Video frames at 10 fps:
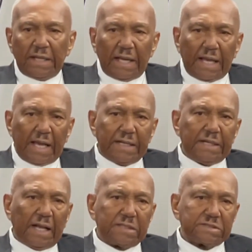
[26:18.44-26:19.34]

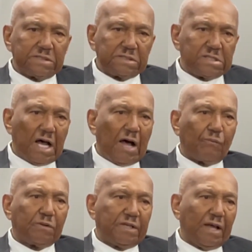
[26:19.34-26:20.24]
And God
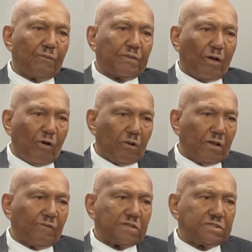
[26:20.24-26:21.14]
will deal with all
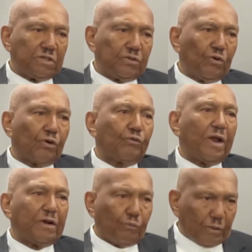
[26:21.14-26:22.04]
of us to do a
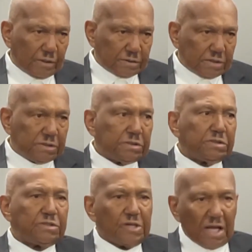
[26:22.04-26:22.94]
greater work
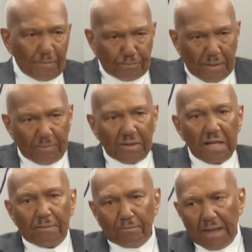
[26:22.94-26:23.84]
to help people
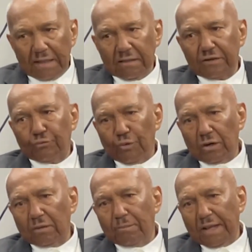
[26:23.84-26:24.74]
make this world
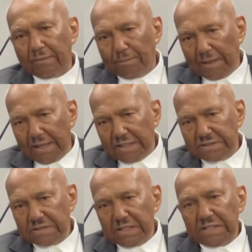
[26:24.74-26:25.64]
a better place
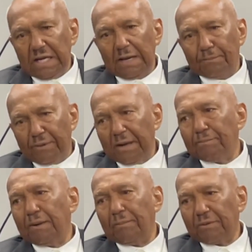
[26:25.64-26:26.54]
and bring
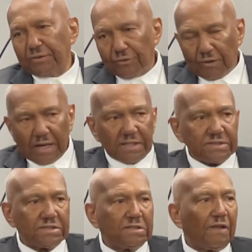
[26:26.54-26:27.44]
people to Christ.
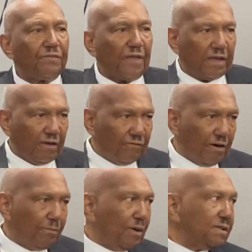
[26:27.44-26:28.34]
Thank you
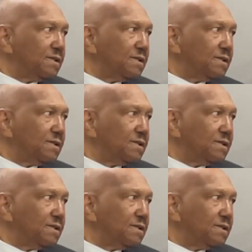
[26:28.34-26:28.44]
very much.